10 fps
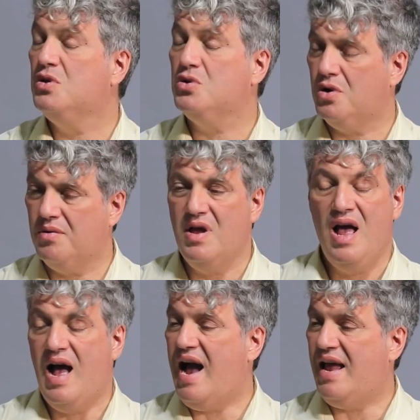Sure.
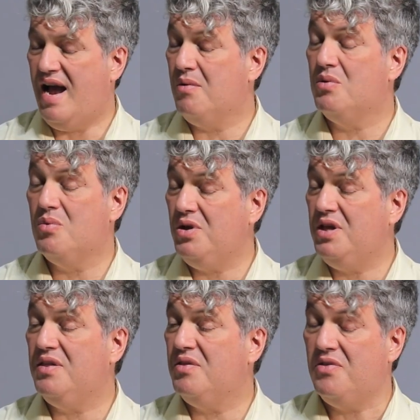I would
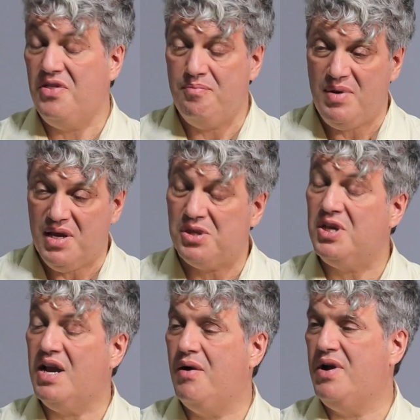really, the biggest
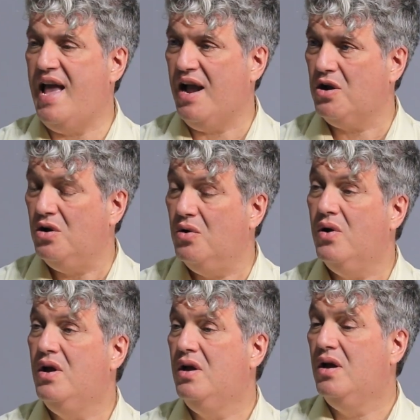thing I would echo
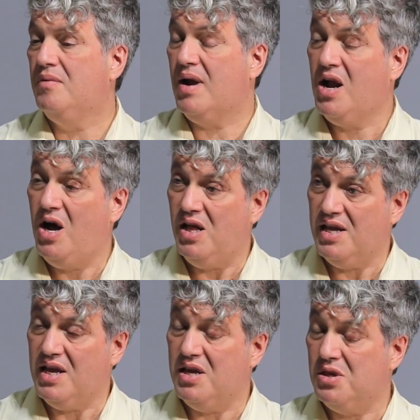my
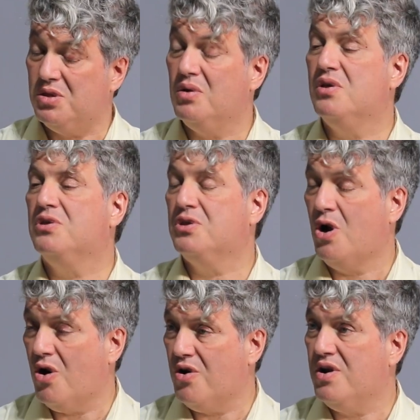colleague is
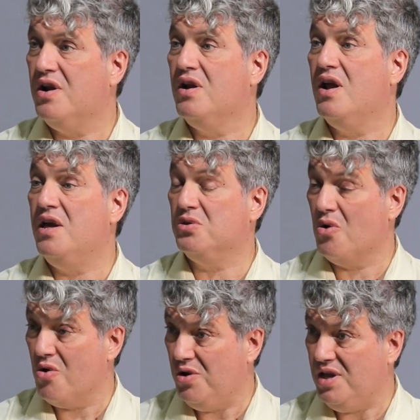start as
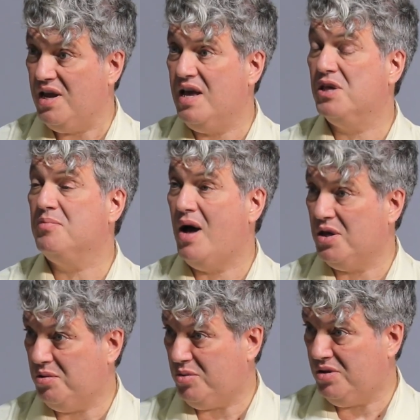early as
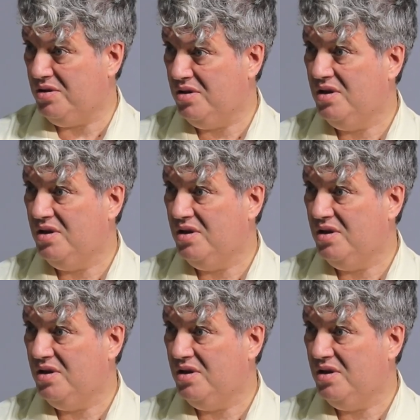possible.